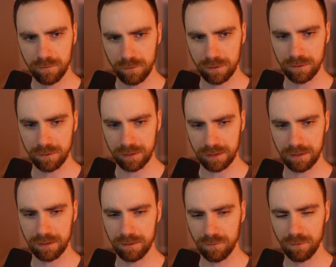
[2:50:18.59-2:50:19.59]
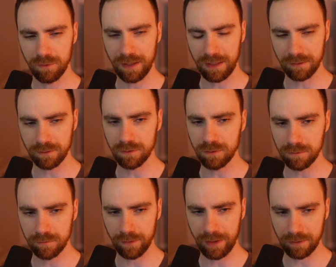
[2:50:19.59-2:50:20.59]
We'll
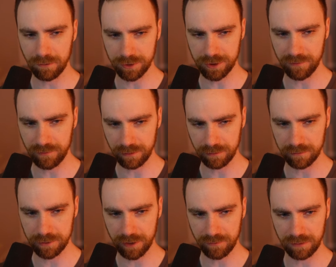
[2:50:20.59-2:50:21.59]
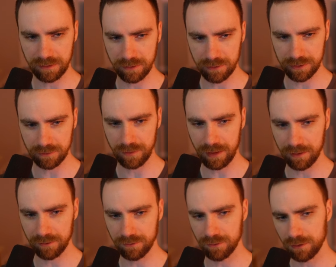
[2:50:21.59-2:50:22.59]
handle shuffling those
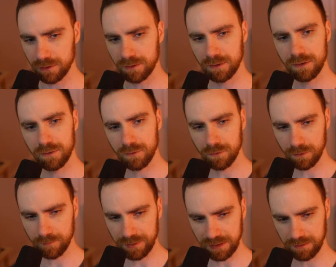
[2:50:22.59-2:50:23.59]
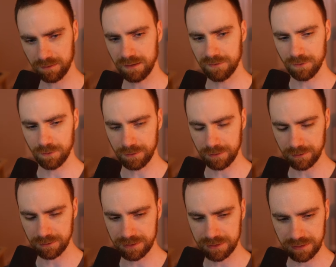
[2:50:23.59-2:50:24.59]
around or being clever with
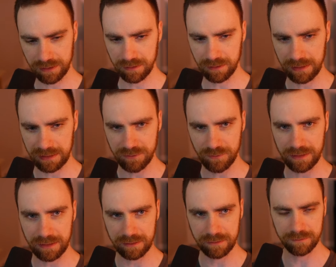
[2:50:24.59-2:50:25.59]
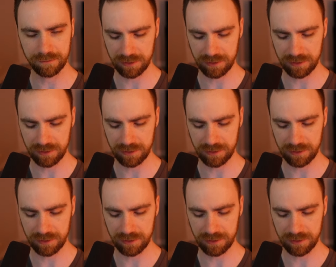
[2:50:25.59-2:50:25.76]
those as we get